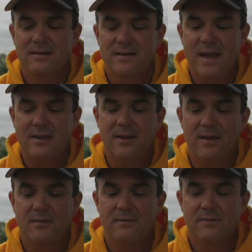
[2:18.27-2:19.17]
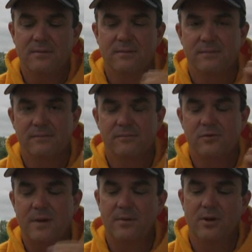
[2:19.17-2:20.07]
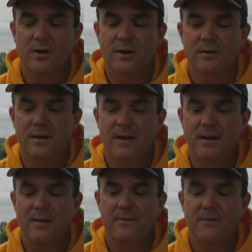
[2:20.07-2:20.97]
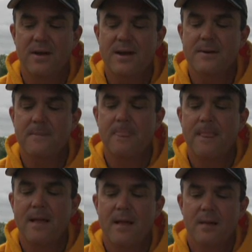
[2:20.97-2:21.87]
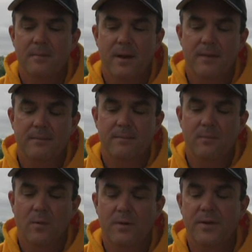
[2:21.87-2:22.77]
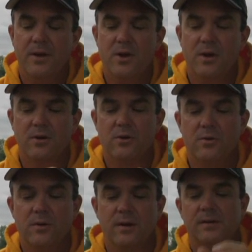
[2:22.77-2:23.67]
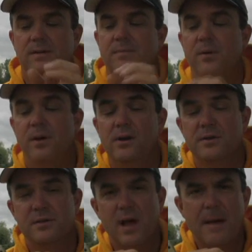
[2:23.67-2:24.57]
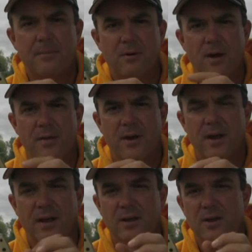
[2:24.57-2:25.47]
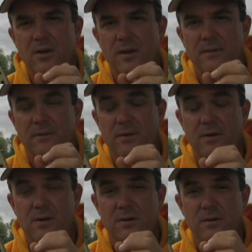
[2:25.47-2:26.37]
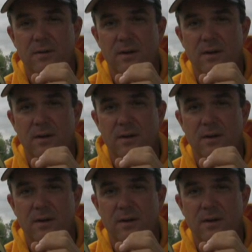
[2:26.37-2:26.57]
take the treble hook and get free. But one thing you can do is to put a little stopper on there, like, you know, like for you